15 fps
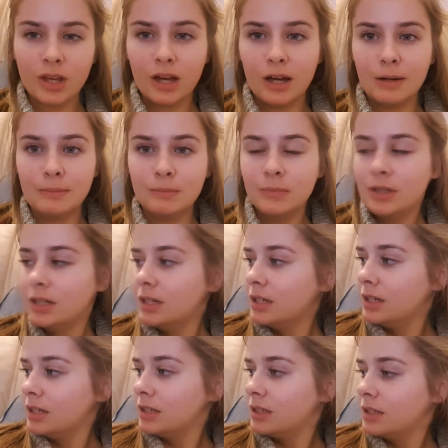The
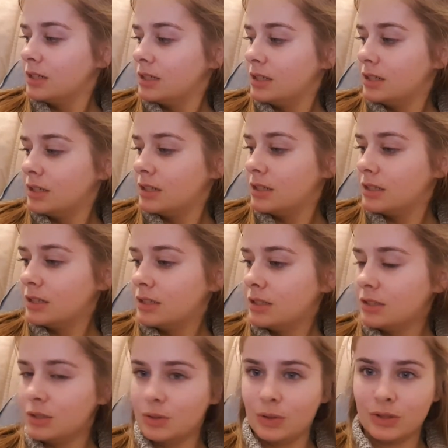
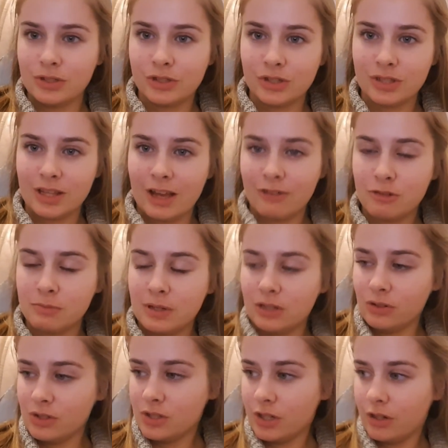dog has just left me
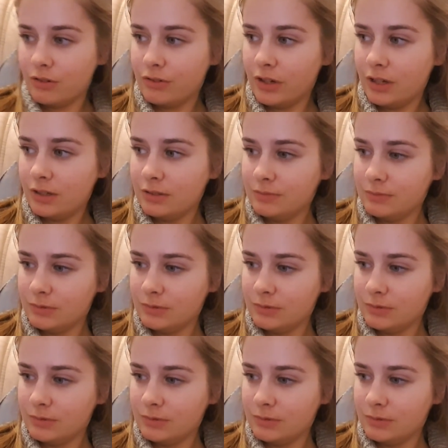on the sofa.